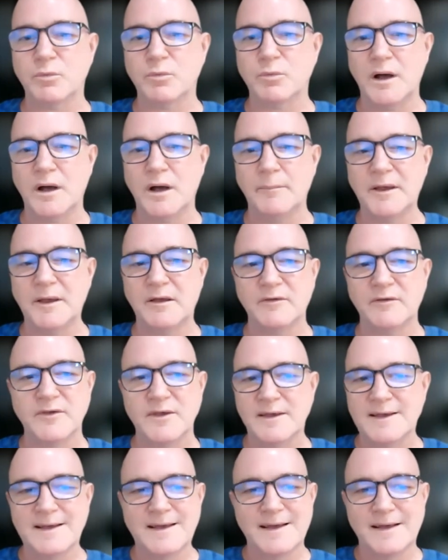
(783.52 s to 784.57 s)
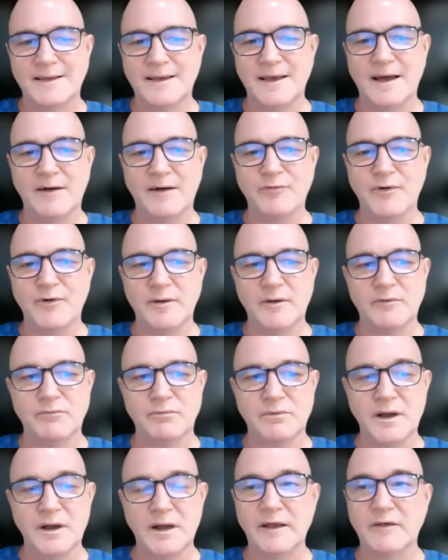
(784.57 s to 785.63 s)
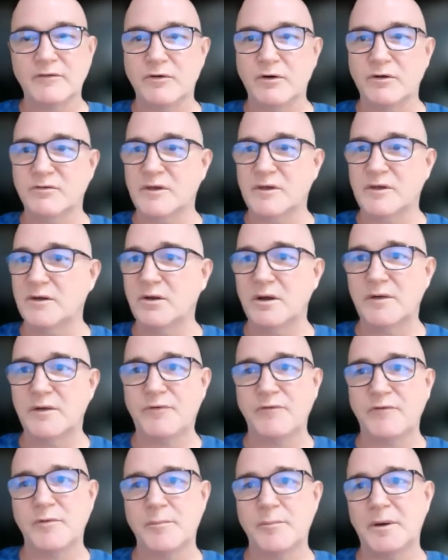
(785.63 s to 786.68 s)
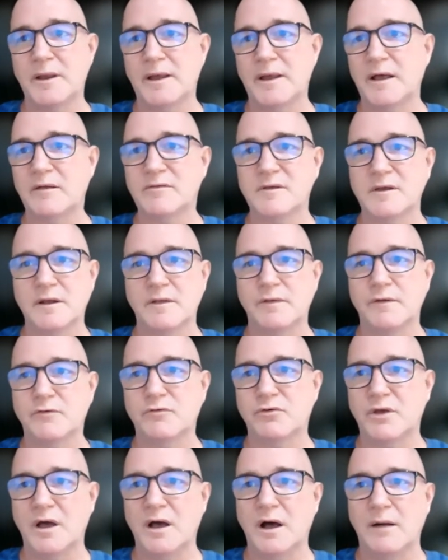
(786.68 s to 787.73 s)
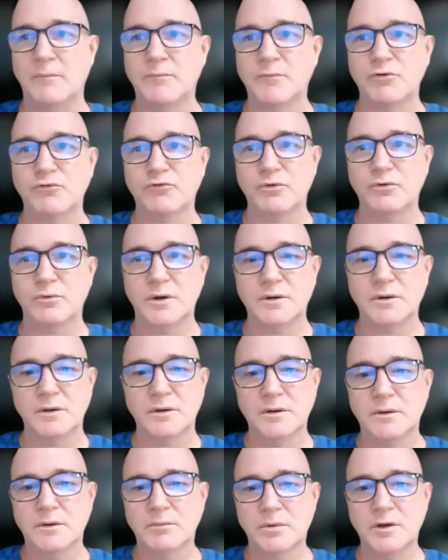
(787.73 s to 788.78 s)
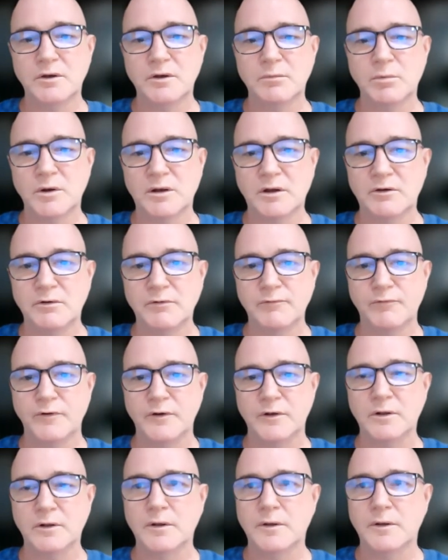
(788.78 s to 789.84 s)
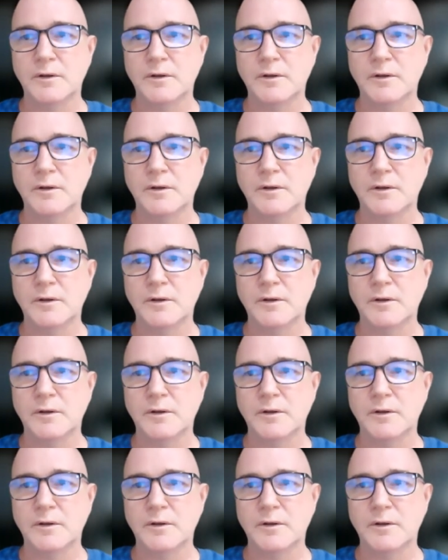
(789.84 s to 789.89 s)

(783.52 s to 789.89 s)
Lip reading: well, because I found it really exhausting. I don't know if everybody else did in the chat. I'm not sure. What did you feel?